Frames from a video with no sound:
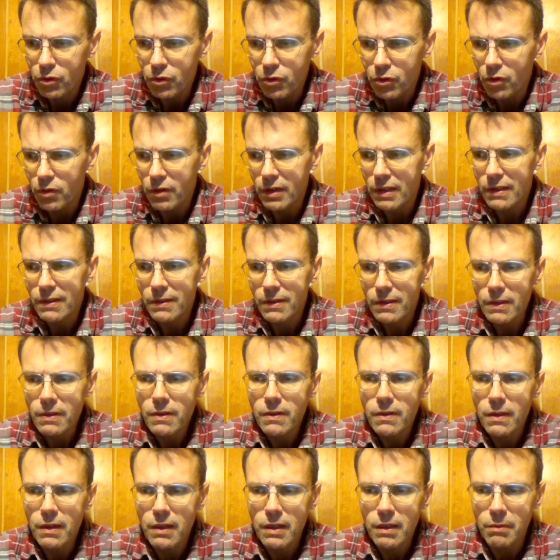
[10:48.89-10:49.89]
You don't
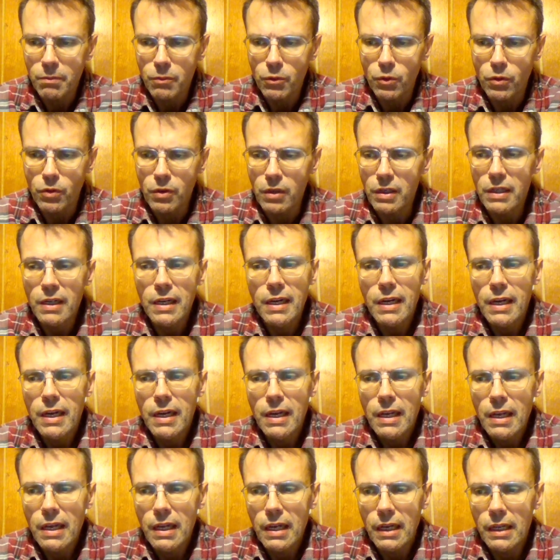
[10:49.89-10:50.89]
exist anymore.
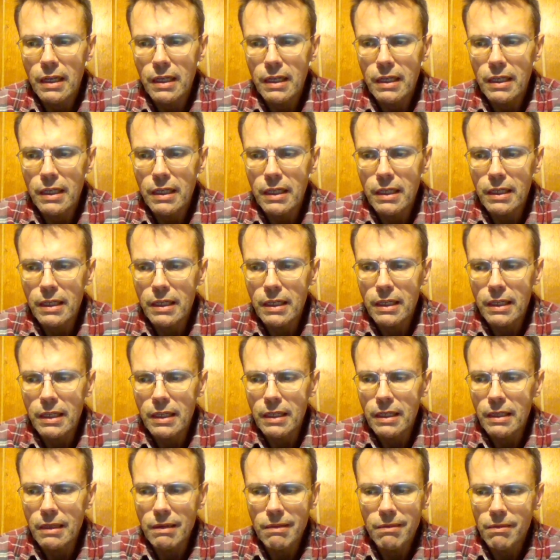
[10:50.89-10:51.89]

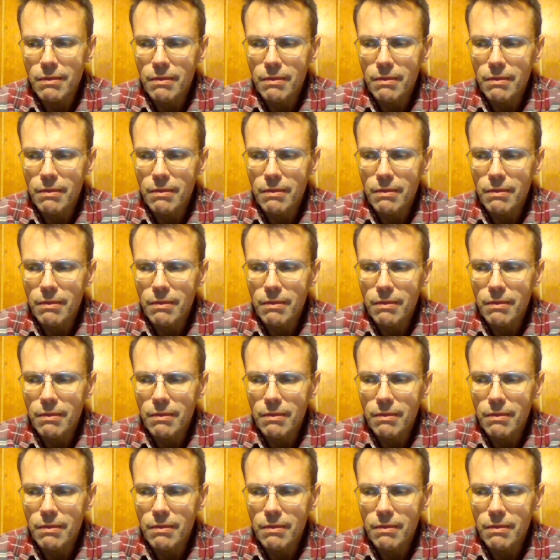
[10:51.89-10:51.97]
After